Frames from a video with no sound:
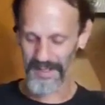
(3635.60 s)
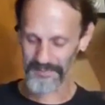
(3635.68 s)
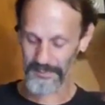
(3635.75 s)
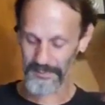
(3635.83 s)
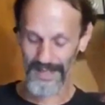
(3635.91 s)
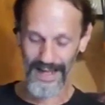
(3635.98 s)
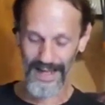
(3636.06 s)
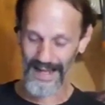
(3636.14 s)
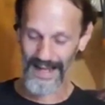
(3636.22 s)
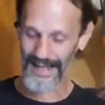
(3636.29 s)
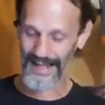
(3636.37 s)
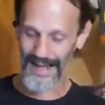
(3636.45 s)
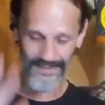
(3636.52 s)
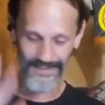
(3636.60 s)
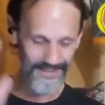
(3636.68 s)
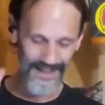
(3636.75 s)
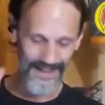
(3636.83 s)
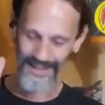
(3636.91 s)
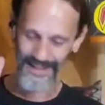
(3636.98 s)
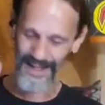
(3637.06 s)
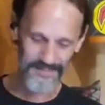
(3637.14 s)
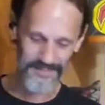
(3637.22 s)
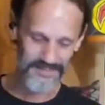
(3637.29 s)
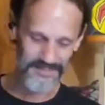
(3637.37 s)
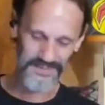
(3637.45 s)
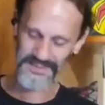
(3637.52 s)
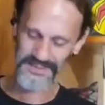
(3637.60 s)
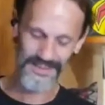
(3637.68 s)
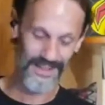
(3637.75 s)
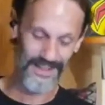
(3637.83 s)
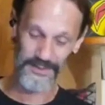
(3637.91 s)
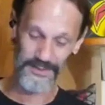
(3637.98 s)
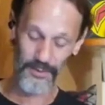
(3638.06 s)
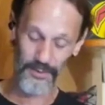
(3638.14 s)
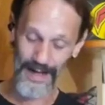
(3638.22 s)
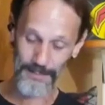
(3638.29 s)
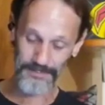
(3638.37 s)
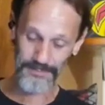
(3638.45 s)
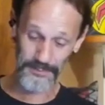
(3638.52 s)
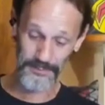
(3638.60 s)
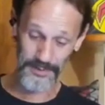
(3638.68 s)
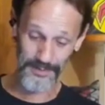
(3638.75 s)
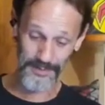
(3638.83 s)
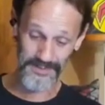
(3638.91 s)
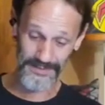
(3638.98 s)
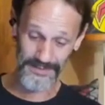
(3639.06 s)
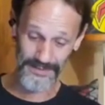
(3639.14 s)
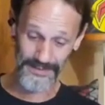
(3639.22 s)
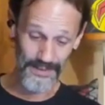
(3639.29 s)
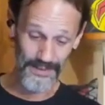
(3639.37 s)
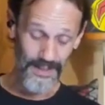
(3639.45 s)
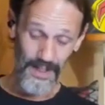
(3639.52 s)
Ref Quinn. I have to just say that you are absolutely amazing.